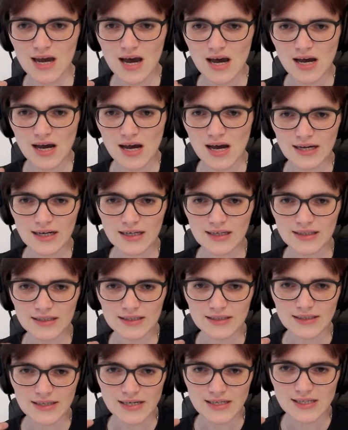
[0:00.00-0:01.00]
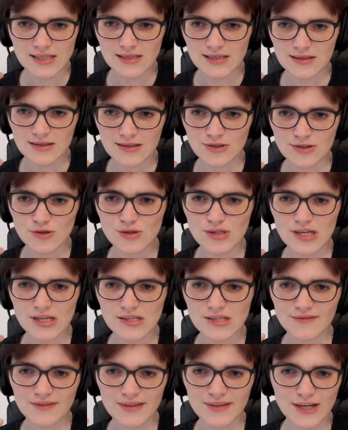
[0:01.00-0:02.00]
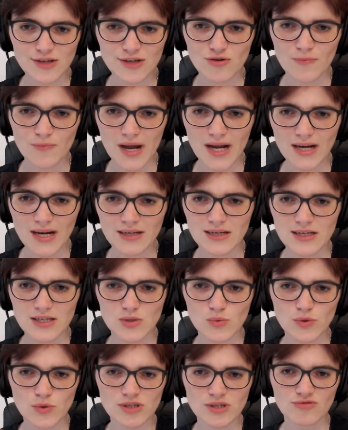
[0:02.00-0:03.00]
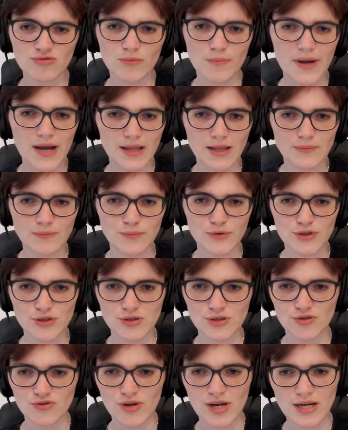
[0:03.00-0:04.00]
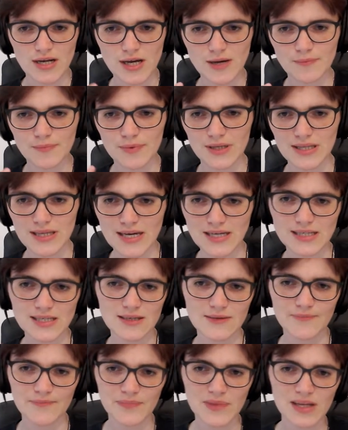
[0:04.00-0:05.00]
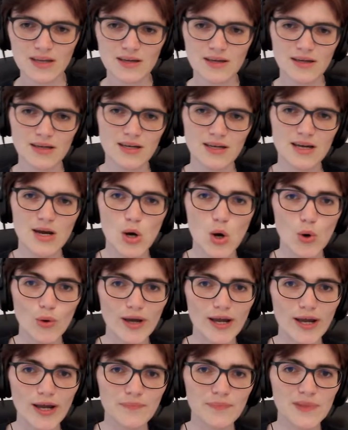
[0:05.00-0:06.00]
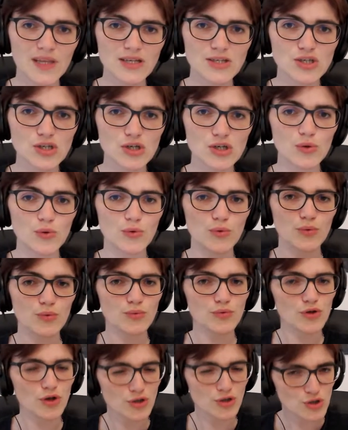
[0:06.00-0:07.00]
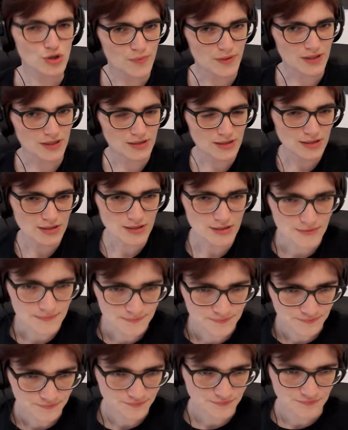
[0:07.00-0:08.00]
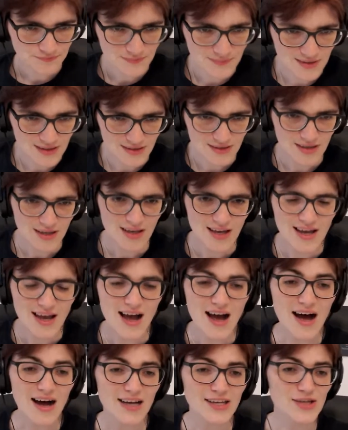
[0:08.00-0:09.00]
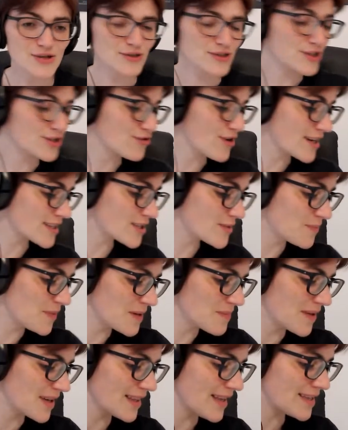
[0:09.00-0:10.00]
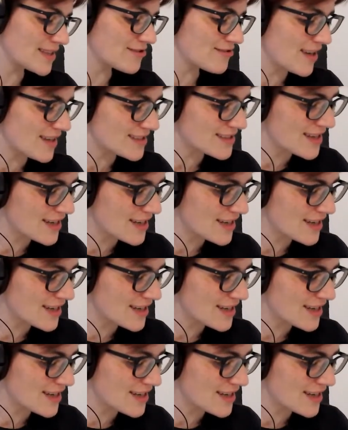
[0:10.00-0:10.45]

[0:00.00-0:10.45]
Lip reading: Yes, 2 sets of electromagnets, one to repel and push the train up. Yes. Okay, so not a superconductor. You're distracted by my letter S.